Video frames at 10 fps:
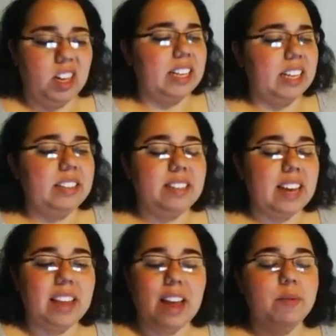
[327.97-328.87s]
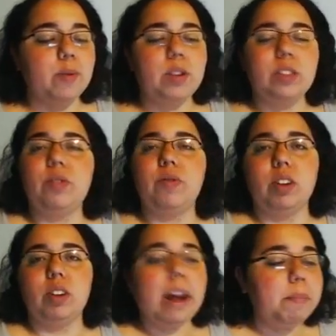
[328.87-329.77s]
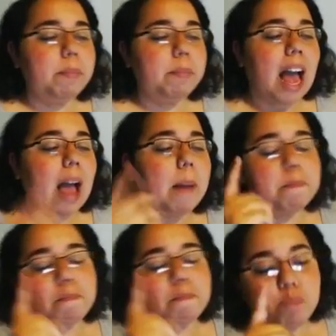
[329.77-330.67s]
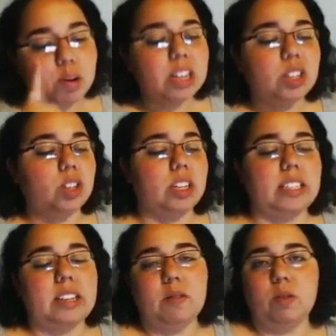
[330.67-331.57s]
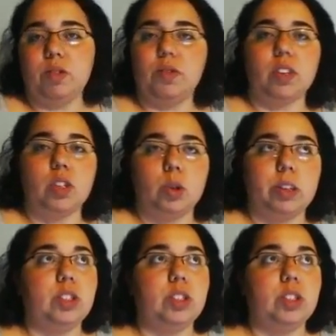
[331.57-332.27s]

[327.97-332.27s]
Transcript: That's like everyone's first. I'm pretty sure that's everyone's first choice.